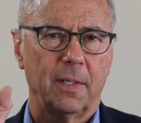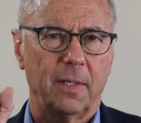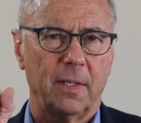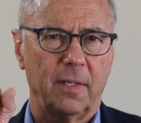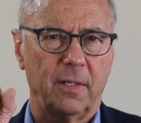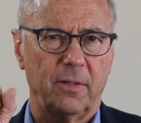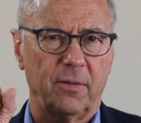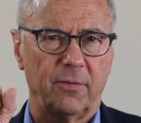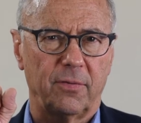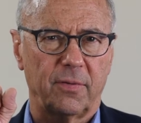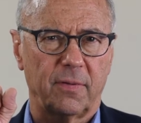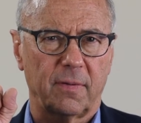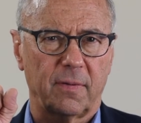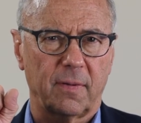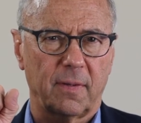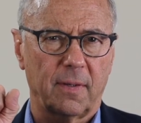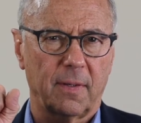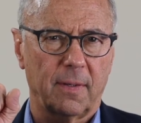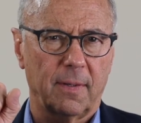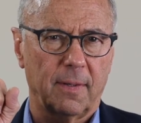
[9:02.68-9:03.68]
is
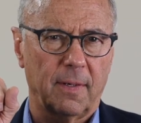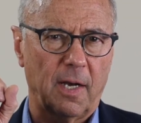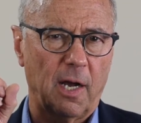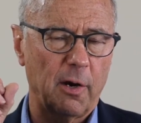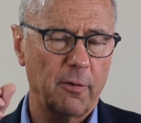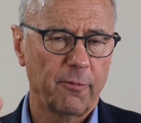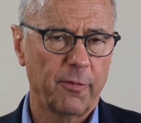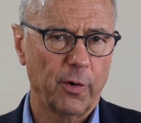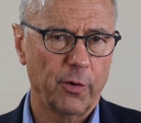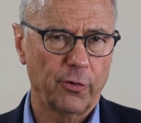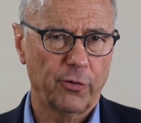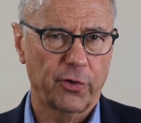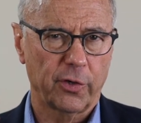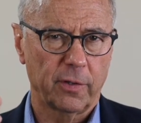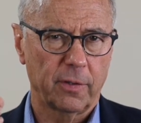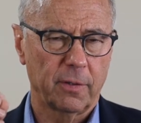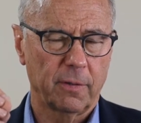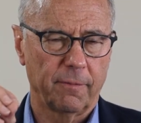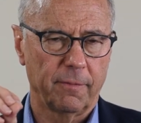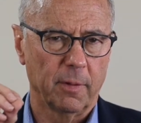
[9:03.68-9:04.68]
our
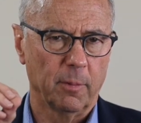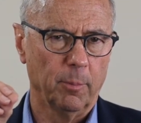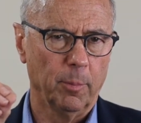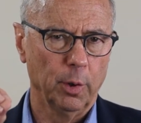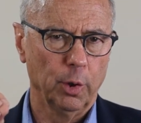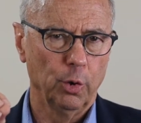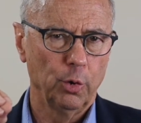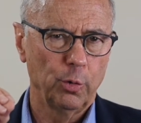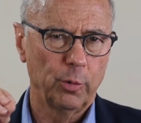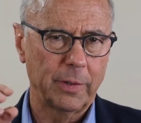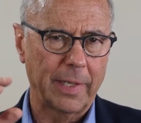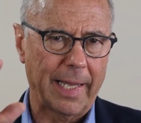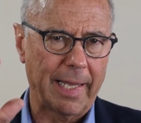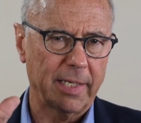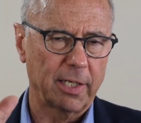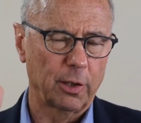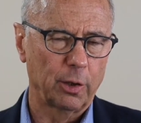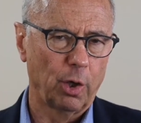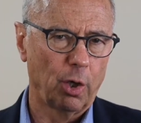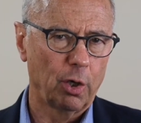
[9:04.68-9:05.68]
version of the balloon
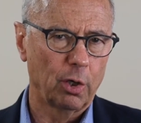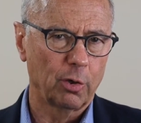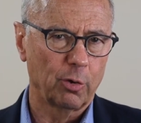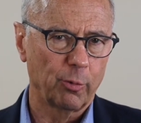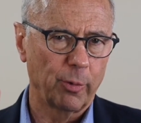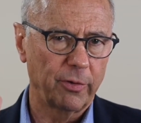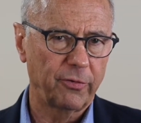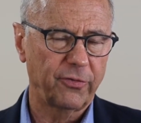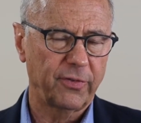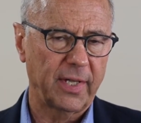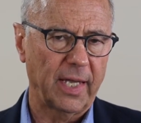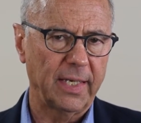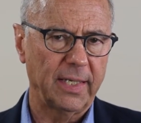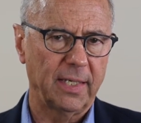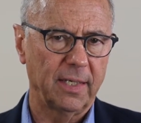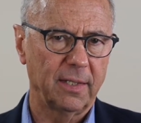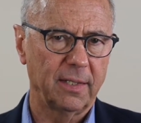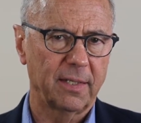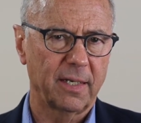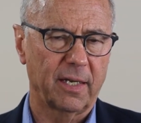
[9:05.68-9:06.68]
analog
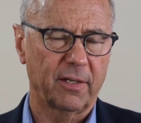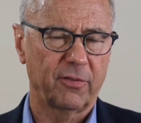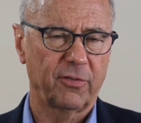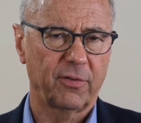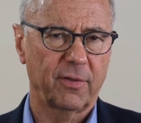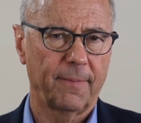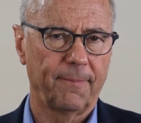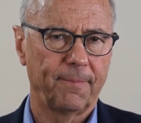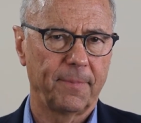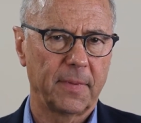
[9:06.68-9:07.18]
risk-taking test.